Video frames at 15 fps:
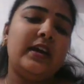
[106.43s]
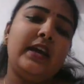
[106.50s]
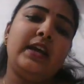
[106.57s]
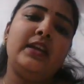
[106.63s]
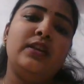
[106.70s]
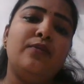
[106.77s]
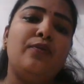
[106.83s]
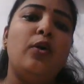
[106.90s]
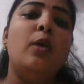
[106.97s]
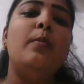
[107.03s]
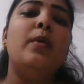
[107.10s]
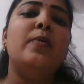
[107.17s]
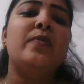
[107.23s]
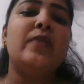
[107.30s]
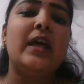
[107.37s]
in the
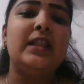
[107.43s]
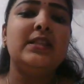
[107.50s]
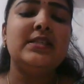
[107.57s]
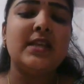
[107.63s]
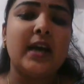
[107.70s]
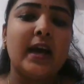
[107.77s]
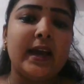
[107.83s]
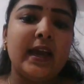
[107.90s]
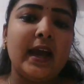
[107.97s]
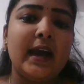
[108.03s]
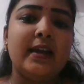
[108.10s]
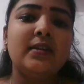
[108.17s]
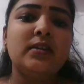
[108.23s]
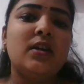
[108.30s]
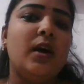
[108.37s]
form of LCI, and